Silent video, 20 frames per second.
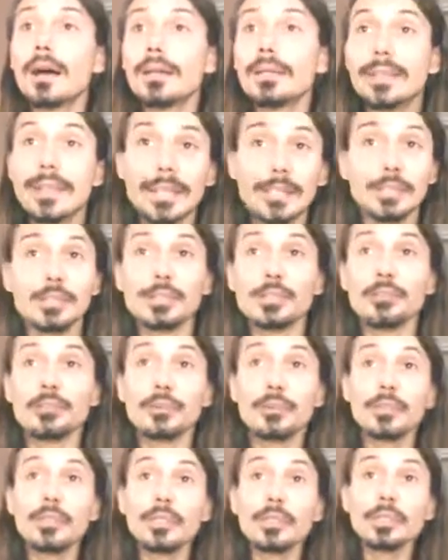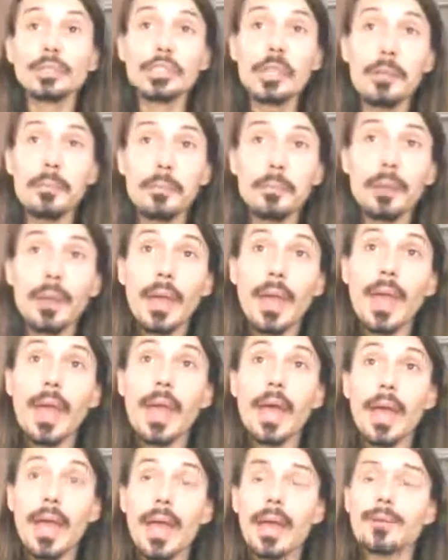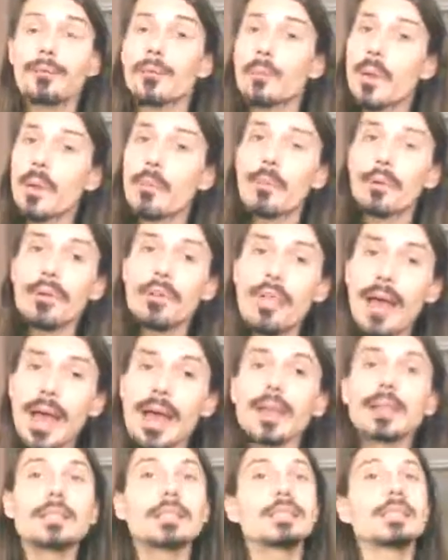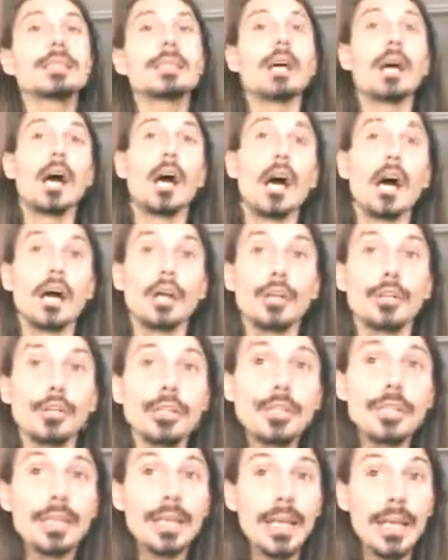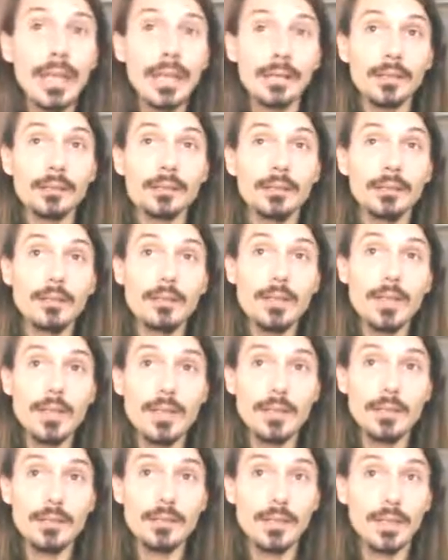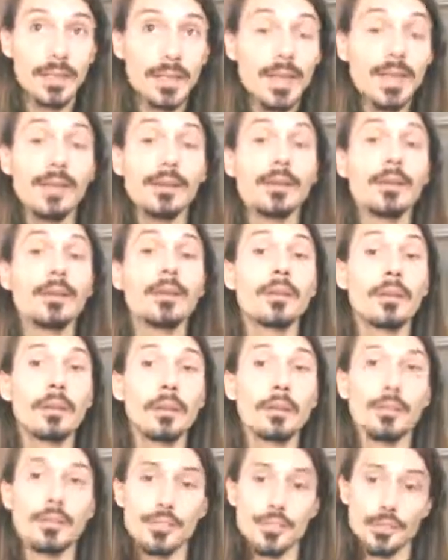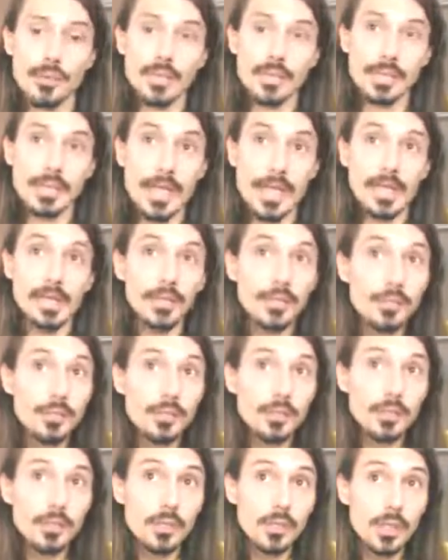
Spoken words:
Links to rulership. And remember that a good king is akin to a sage,